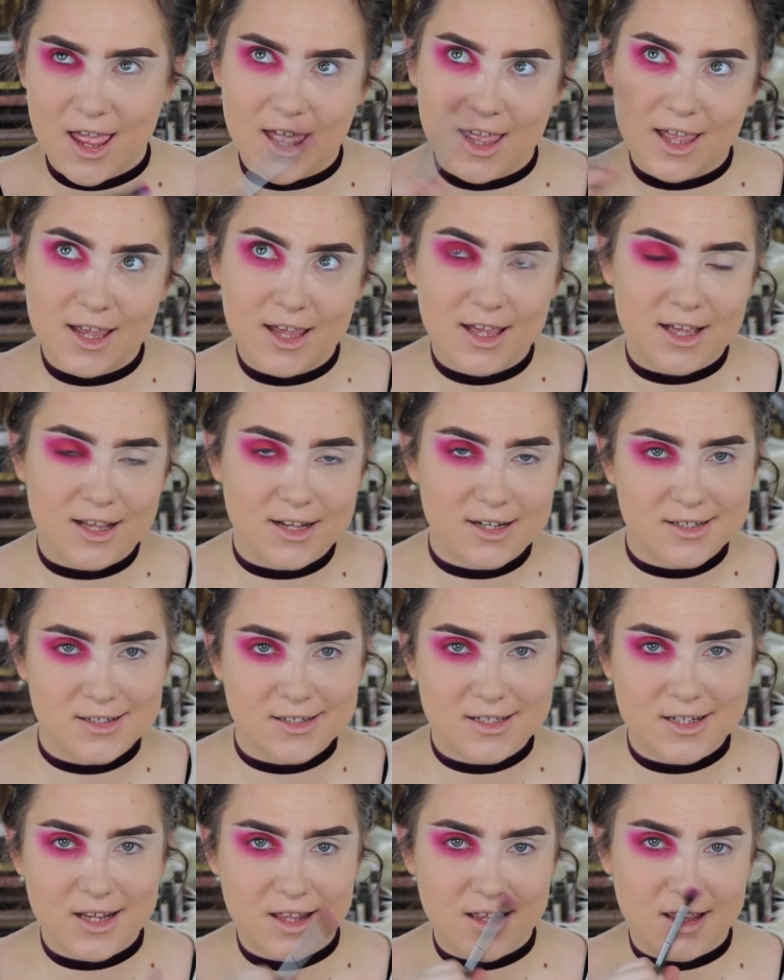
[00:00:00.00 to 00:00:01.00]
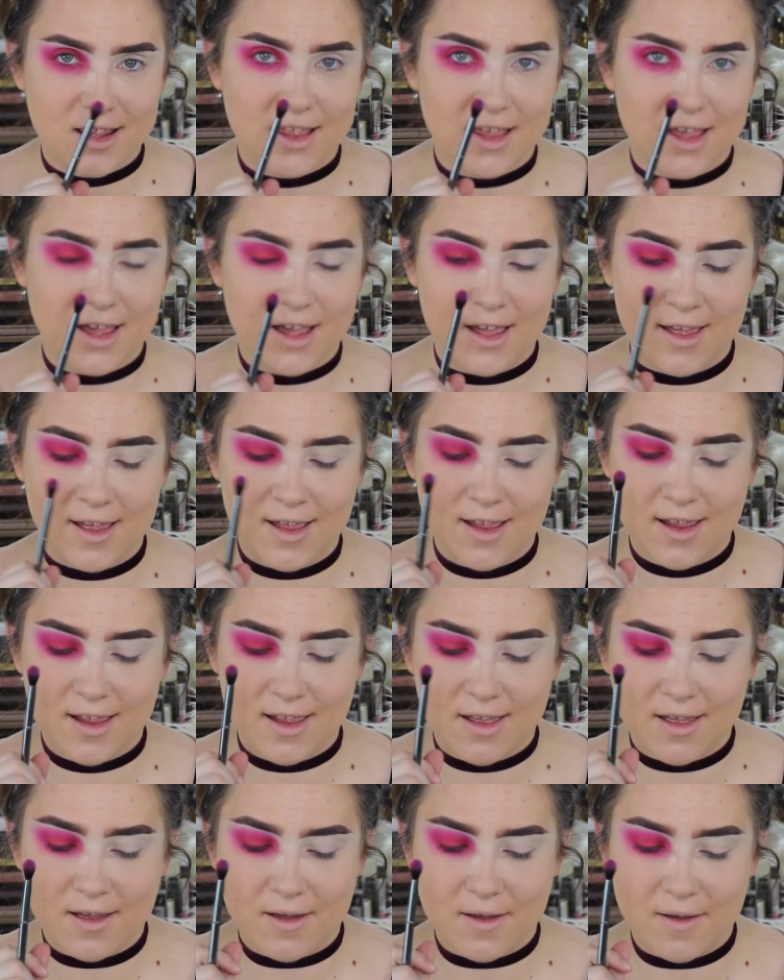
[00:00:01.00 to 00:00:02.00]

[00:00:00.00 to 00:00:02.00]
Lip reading: and a